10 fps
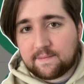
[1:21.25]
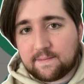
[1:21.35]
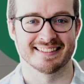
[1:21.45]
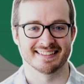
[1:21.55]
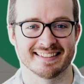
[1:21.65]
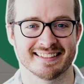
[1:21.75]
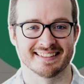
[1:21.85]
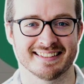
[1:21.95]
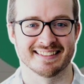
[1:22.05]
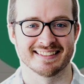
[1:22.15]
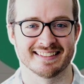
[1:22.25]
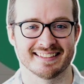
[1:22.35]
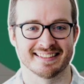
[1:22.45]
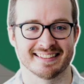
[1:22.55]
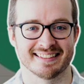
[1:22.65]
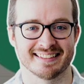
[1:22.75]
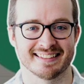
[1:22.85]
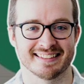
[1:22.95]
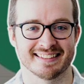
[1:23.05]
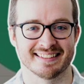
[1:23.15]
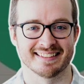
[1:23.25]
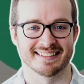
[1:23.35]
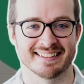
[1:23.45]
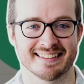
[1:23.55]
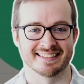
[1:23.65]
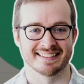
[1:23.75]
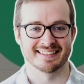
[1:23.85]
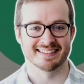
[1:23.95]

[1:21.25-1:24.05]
Is Game Boys taken?